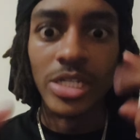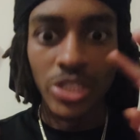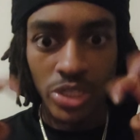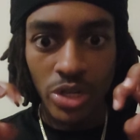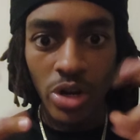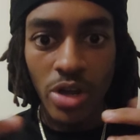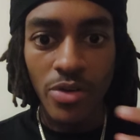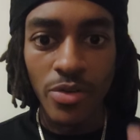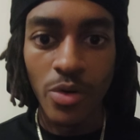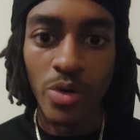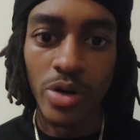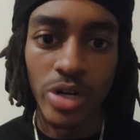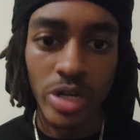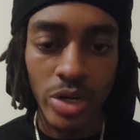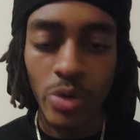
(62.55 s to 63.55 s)
shut off
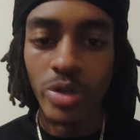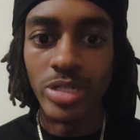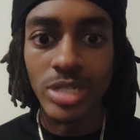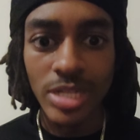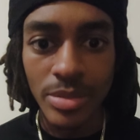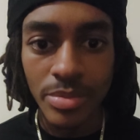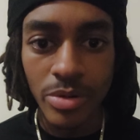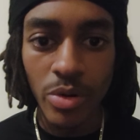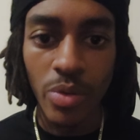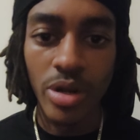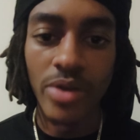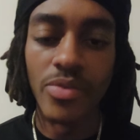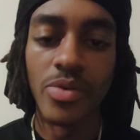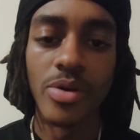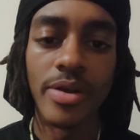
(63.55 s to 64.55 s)
or, or sleep or
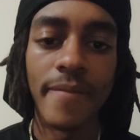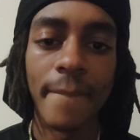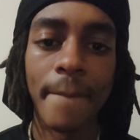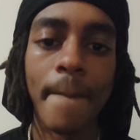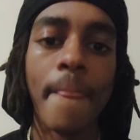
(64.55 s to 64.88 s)
whatever, right?